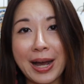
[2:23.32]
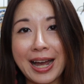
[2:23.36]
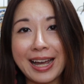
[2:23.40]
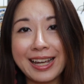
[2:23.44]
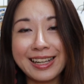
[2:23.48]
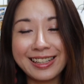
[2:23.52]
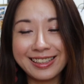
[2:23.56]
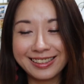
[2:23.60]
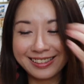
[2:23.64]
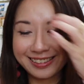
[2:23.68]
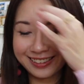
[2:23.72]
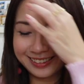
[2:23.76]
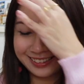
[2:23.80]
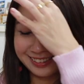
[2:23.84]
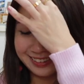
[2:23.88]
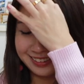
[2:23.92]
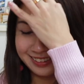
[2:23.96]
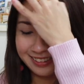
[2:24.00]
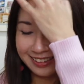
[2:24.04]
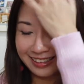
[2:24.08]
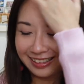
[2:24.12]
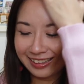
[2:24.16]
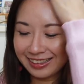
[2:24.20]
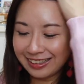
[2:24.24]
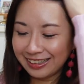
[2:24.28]
mind
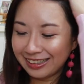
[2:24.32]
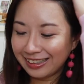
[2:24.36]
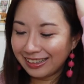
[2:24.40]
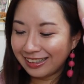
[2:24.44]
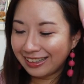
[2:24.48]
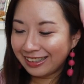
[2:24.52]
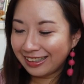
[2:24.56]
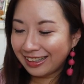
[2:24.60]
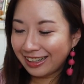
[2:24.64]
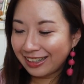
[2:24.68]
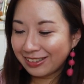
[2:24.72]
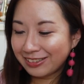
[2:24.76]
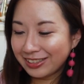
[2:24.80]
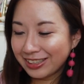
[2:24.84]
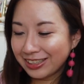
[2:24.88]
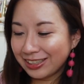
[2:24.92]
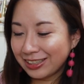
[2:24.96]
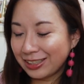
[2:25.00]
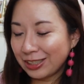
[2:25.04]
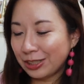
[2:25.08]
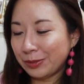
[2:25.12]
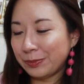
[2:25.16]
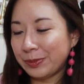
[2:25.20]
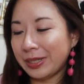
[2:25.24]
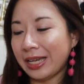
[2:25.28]
I was a
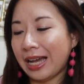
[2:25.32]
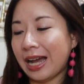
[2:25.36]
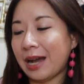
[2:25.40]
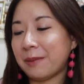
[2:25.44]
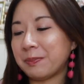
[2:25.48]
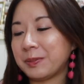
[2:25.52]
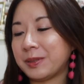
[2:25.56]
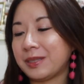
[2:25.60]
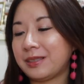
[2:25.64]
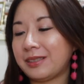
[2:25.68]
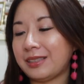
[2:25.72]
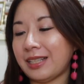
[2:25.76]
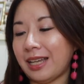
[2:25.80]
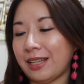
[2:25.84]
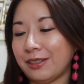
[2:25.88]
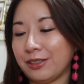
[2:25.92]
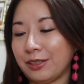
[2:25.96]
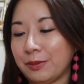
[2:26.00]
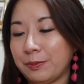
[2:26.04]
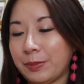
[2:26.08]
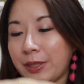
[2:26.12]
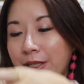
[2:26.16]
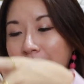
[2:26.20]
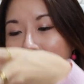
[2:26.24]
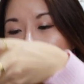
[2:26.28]
little bit upset
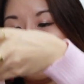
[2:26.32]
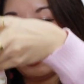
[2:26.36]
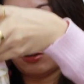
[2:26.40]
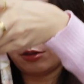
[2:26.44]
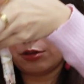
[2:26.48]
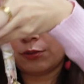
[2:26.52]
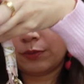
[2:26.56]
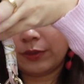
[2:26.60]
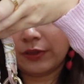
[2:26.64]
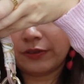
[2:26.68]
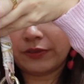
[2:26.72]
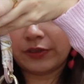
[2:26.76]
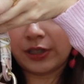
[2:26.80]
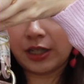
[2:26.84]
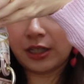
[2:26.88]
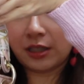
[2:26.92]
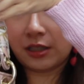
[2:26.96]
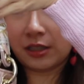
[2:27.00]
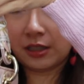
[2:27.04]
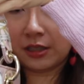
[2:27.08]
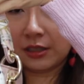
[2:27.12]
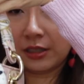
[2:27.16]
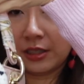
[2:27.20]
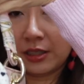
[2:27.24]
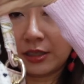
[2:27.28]
about it to be very
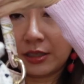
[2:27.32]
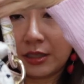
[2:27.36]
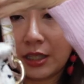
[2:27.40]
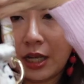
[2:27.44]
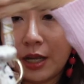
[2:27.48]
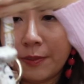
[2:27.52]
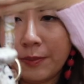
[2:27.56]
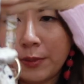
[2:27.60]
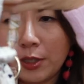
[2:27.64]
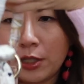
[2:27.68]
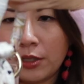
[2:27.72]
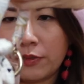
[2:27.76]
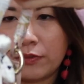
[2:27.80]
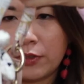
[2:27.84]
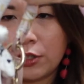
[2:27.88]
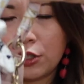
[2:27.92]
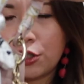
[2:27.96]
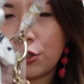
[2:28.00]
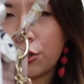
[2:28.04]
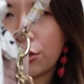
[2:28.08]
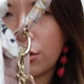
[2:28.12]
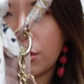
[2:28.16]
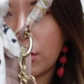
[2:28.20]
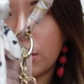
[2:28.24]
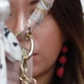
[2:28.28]
honest I'm not even
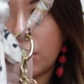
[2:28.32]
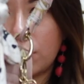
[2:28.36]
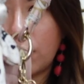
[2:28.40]
sure